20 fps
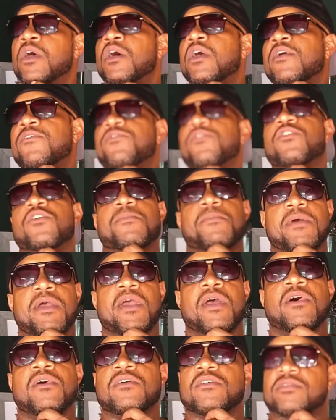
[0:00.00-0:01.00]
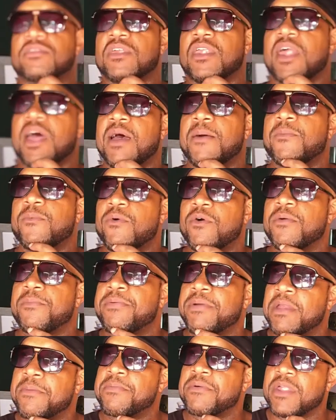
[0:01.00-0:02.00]
If you're a male, there's a lot more
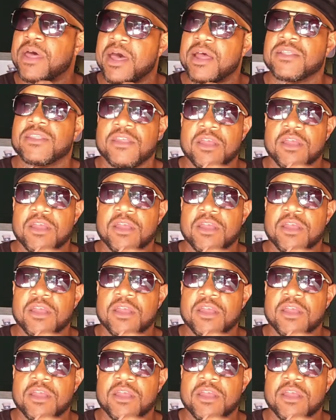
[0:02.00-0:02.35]
people out